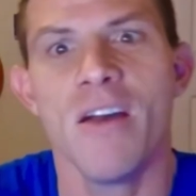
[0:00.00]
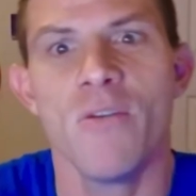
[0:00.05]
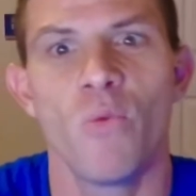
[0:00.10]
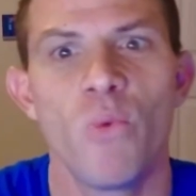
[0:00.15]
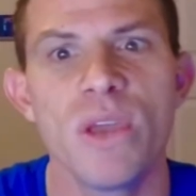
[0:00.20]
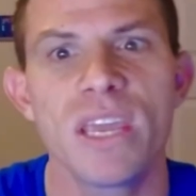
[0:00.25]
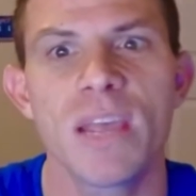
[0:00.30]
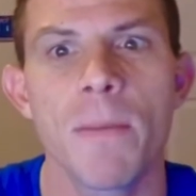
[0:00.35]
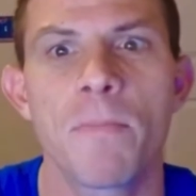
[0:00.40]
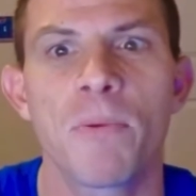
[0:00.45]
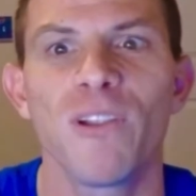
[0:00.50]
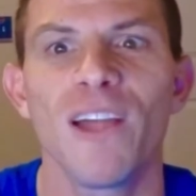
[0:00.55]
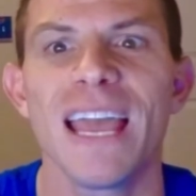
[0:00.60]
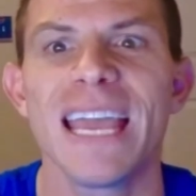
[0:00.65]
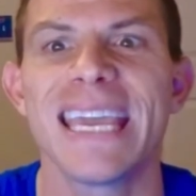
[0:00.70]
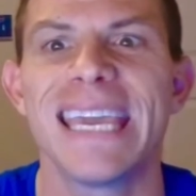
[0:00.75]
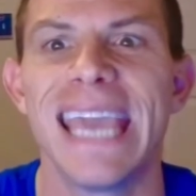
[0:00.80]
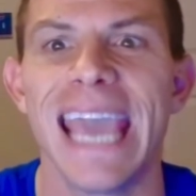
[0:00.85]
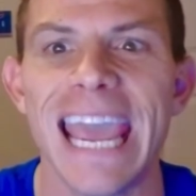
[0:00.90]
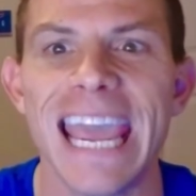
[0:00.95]
We could
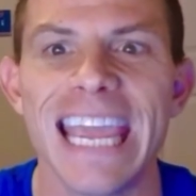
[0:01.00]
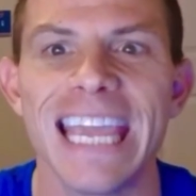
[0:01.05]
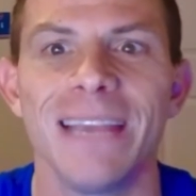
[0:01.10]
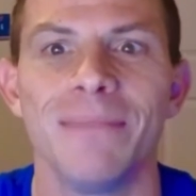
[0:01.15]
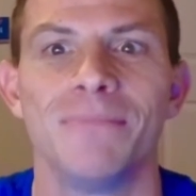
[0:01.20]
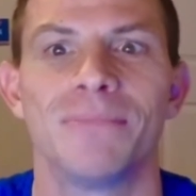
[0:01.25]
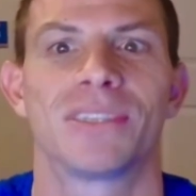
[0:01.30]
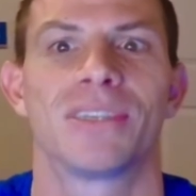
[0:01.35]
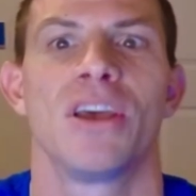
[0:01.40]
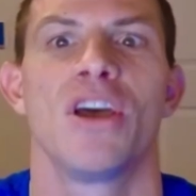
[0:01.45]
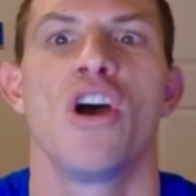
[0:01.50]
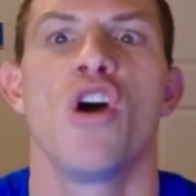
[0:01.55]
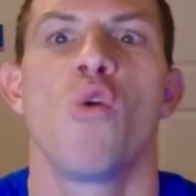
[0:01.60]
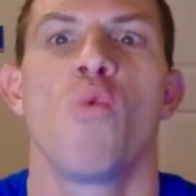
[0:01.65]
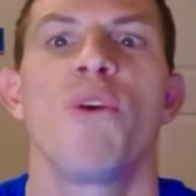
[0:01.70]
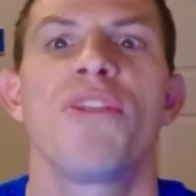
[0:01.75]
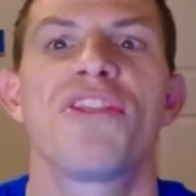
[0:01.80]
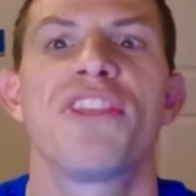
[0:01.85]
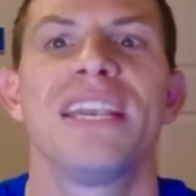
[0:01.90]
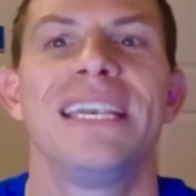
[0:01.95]
play games
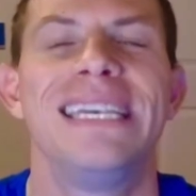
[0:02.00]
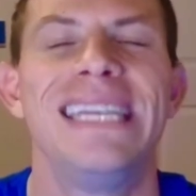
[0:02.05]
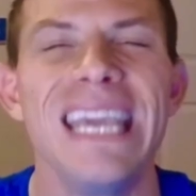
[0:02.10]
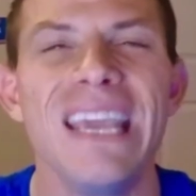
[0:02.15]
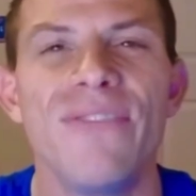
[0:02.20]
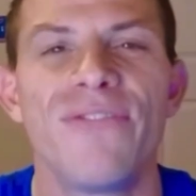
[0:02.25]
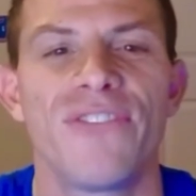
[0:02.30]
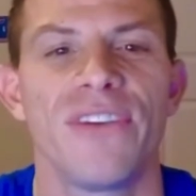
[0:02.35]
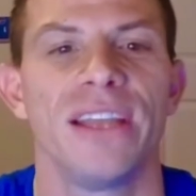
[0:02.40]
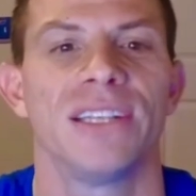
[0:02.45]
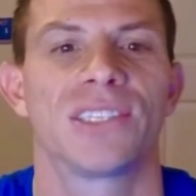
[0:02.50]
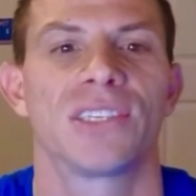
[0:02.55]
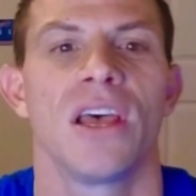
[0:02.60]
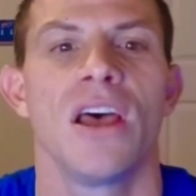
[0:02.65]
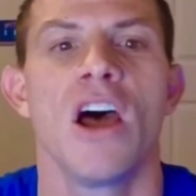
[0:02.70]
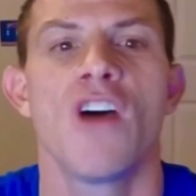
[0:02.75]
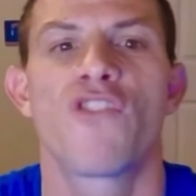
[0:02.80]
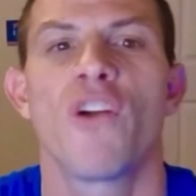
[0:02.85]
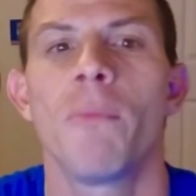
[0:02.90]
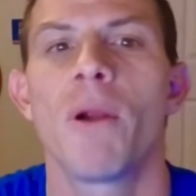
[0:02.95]
with the defense
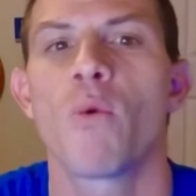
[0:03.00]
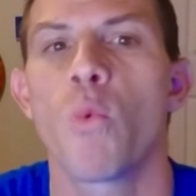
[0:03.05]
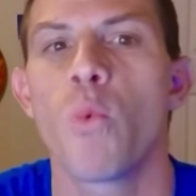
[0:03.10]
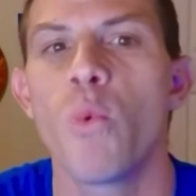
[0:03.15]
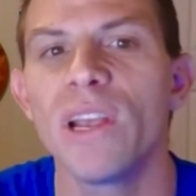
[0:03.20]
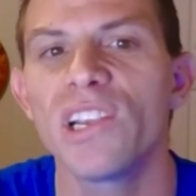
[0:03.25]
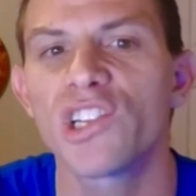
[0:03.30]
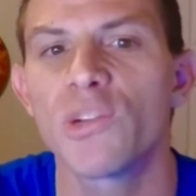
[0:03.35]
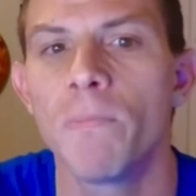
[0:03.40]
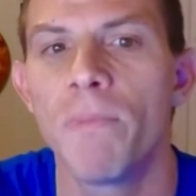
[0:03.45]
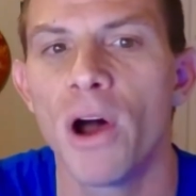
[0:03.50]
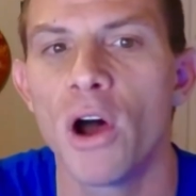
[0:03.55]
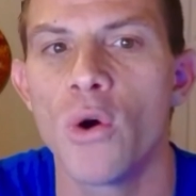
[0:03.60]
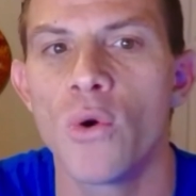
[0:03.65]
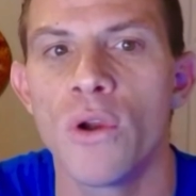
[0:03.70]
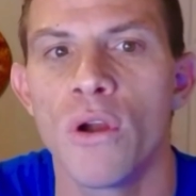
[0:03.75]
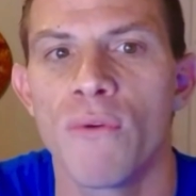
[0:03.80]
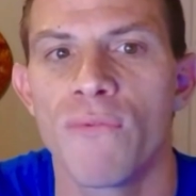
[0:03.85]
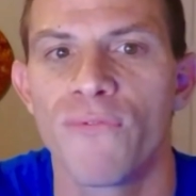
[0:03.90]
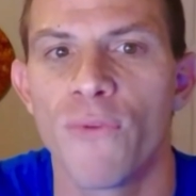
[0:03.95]
from a
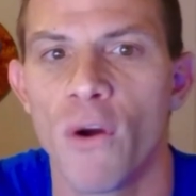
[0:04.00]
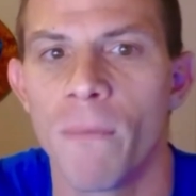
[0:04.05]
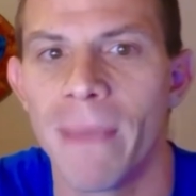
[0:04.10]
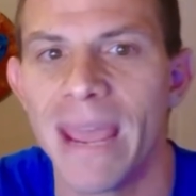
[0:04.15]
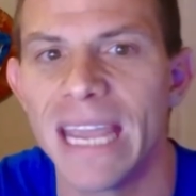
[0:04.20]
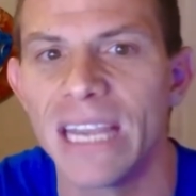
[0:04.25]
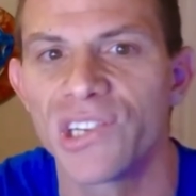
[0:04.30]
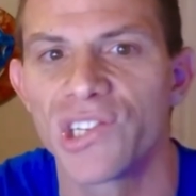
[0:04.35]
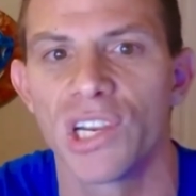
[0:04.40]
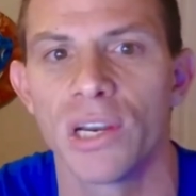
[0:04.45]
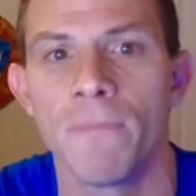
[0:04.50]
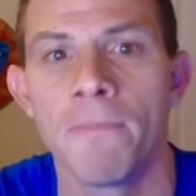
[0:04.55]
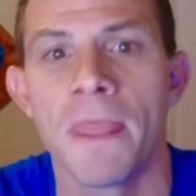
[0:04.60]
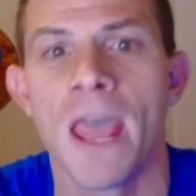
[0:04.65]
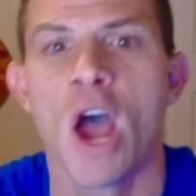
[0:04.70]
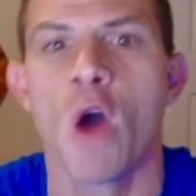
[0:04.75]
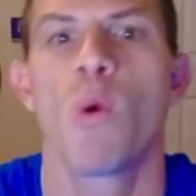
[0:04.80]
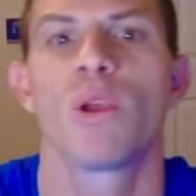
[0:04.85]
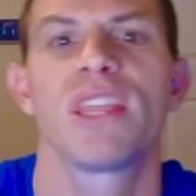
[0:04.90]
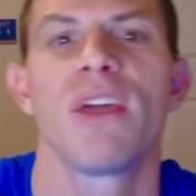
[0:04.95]
wishbone formation
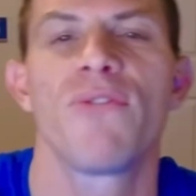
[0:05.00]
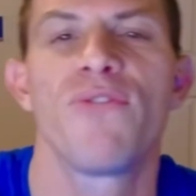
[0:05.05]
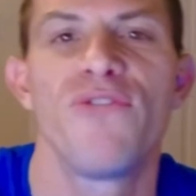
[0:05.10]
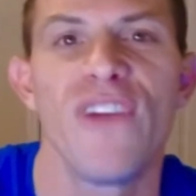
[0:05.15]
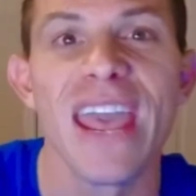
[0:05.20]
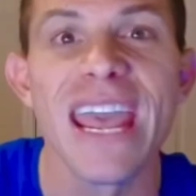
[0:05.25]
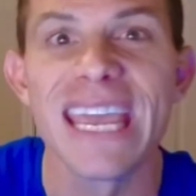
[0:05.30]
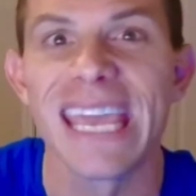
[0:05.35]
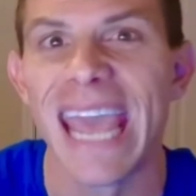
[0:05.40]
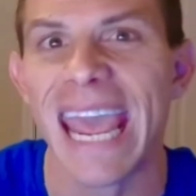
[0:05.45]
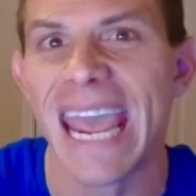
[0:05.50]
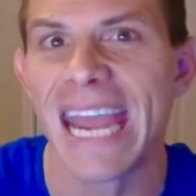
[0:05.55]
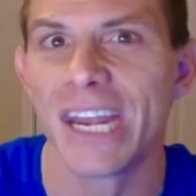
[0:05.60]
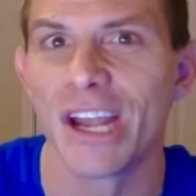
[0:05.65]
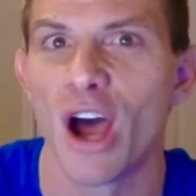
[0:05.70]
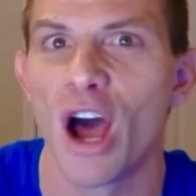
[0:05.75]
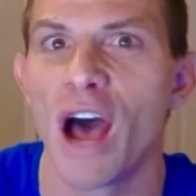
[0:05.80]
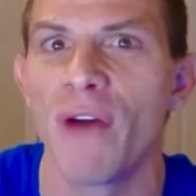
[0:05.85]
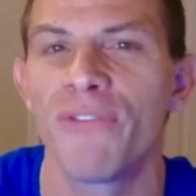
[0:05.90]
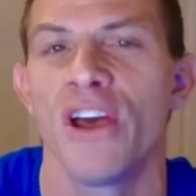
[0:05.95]
with a fake
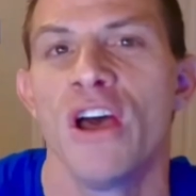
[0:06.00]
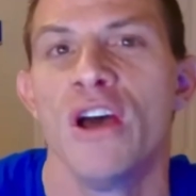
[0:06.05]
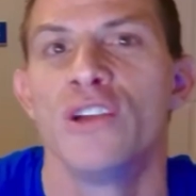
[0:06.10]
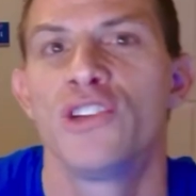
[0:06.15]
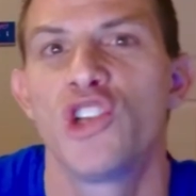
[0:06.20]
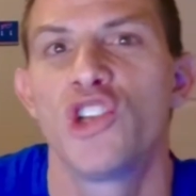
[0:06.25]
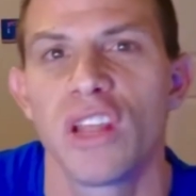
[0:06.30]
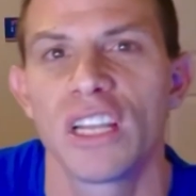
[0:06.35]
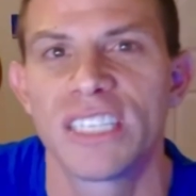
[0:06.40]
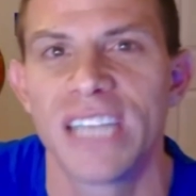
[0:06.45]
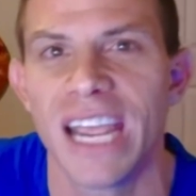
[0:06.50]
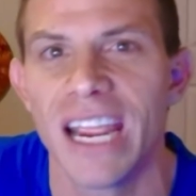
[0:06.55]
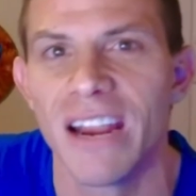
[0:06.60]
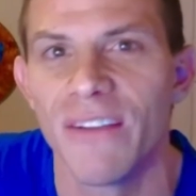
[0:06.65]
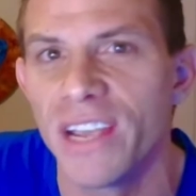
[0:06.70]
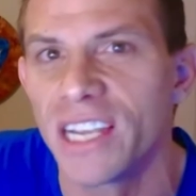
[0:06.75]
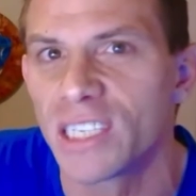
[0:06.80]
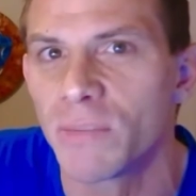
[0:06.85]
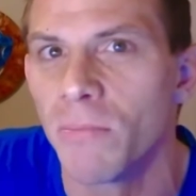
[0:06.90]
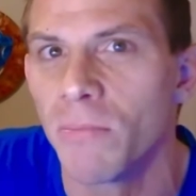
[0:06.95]
handoff to
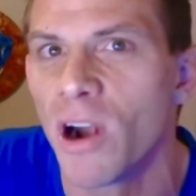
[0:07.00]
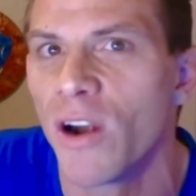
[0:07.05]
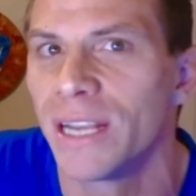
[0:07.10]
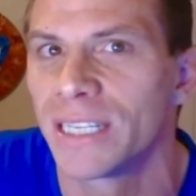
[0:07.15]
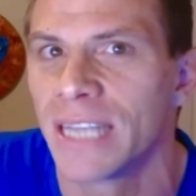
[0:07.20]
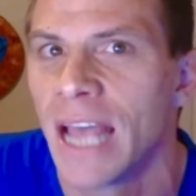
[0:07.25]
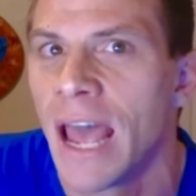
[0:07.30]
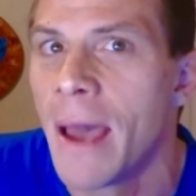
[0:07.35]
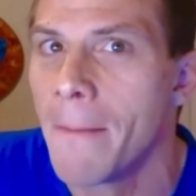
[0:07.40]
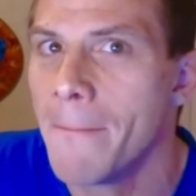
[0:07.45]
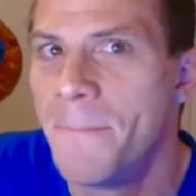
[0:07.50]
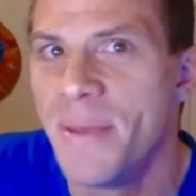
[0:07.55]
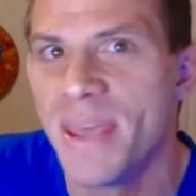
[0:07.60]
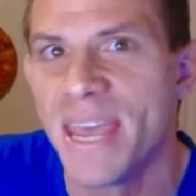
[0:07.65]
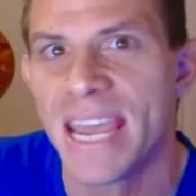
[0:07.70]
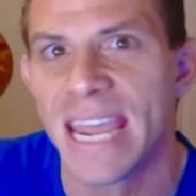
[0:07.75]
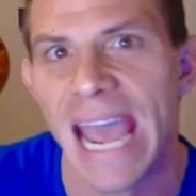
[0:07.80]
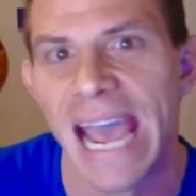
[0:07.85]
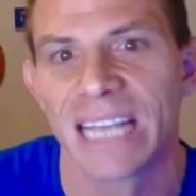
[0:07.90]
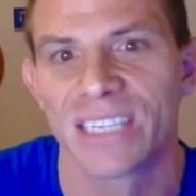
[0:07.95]
Latavius Murray's
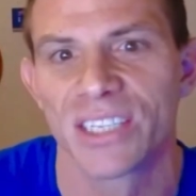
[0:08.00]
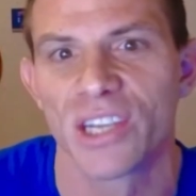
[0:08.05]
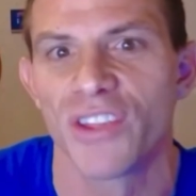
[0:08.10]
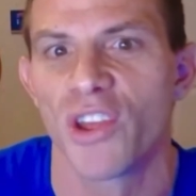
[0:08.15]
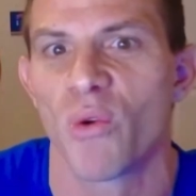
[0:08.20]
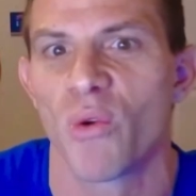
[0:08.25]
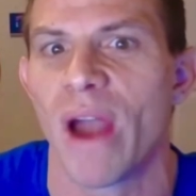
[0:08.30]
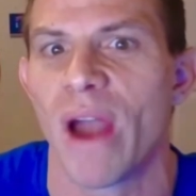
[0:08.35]
big ass on the